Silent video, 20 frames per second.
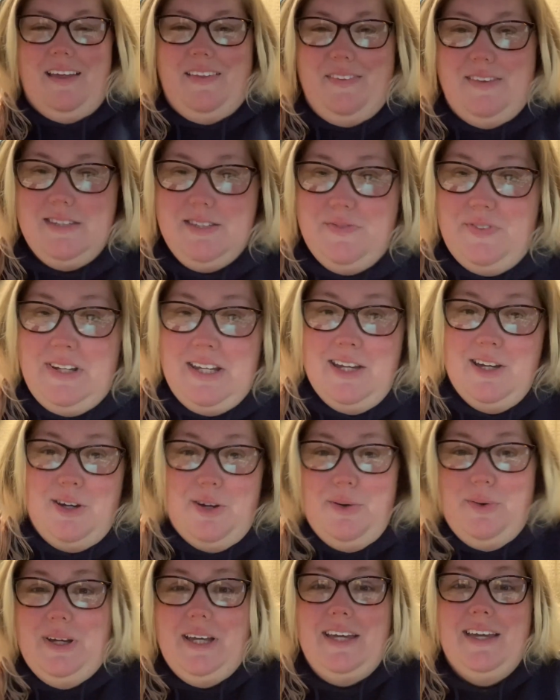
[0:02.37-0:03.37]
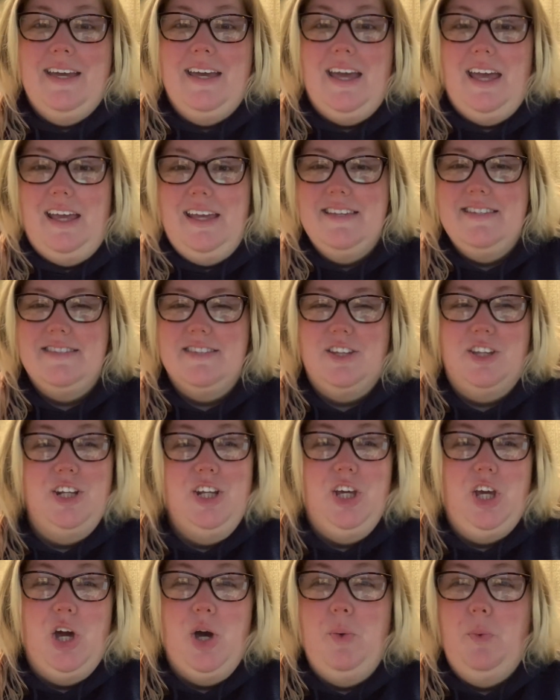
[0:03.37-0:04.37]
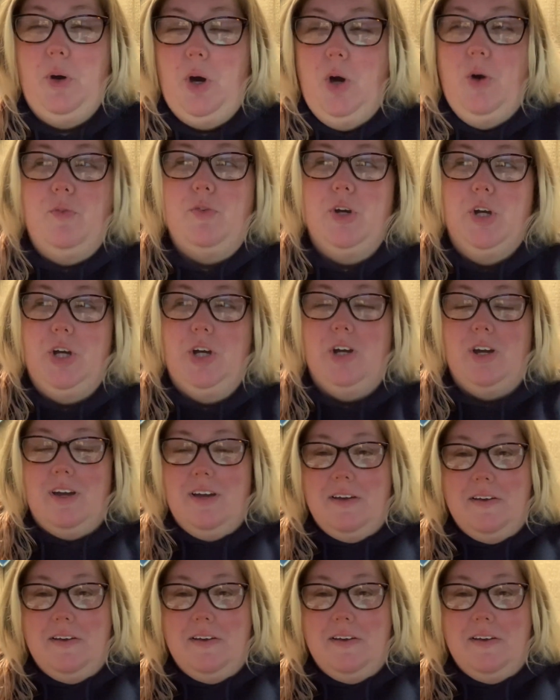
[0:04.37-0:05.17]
This video is gonna go over